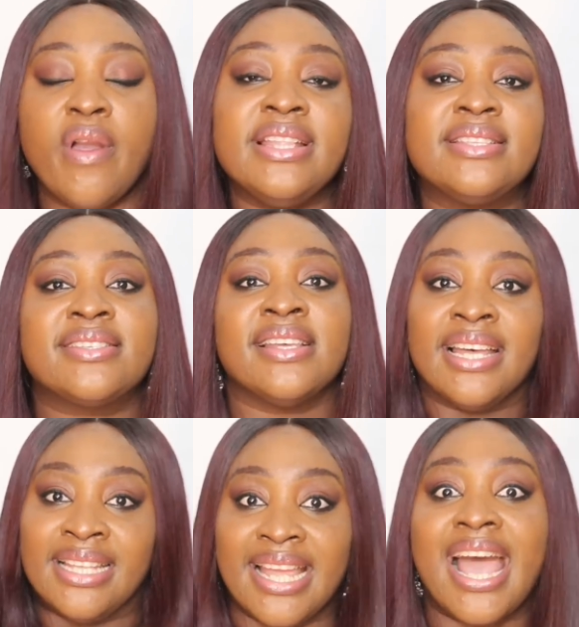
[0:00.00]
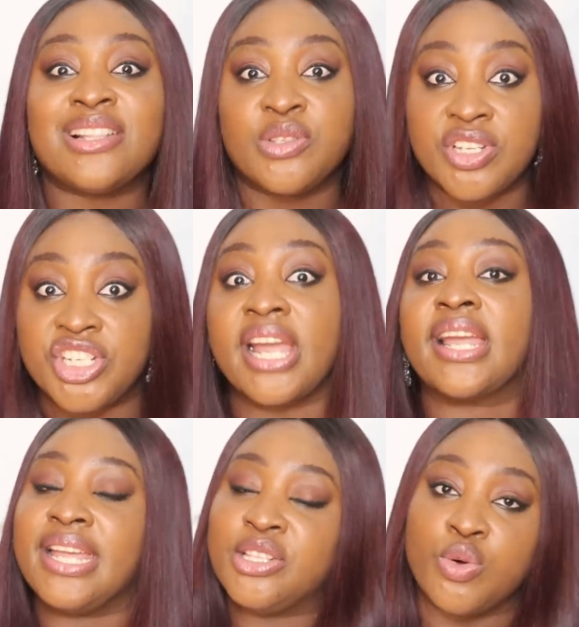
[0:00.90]
point they had to
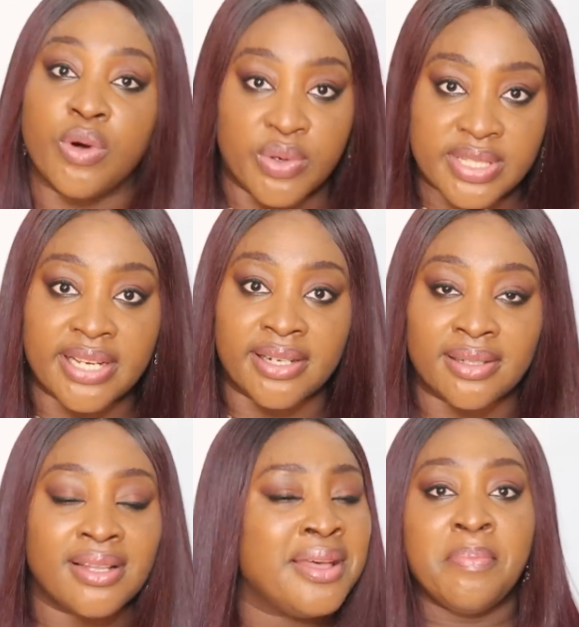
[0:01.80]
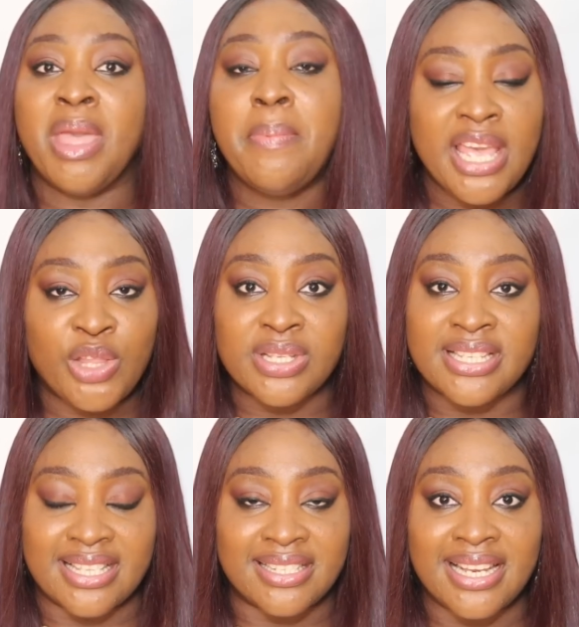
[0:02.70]
check into a hotel. Maybe it was
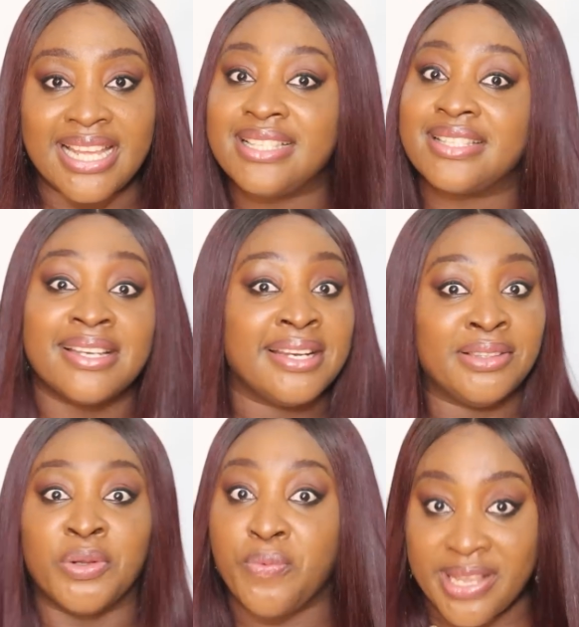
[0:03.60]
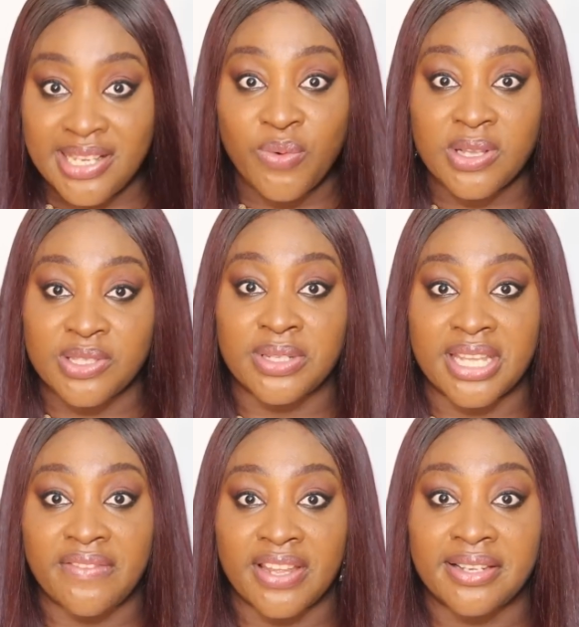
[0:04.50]
getting late. The reason was not
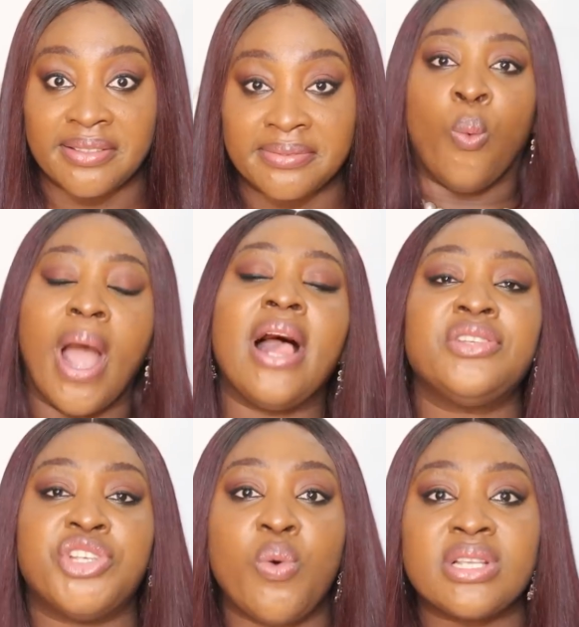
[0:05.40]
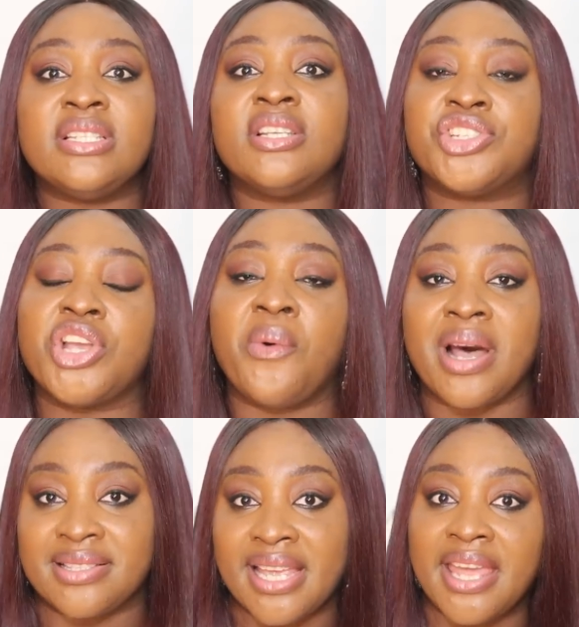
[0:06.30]
given. While she was in the
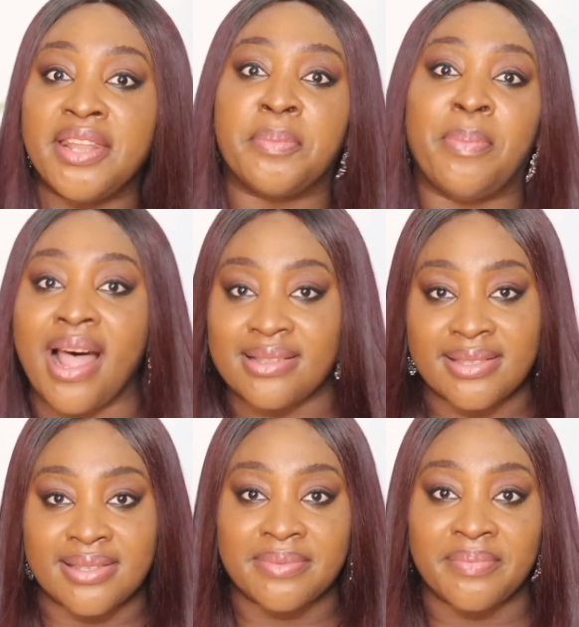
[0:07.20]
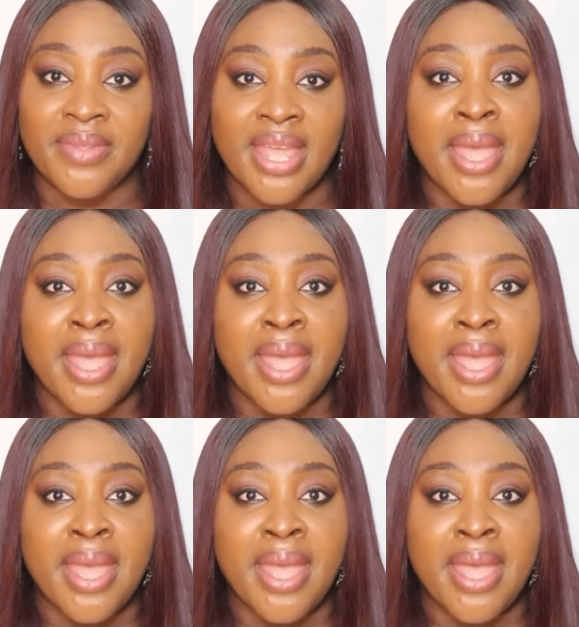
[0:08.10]
shower taking a bath,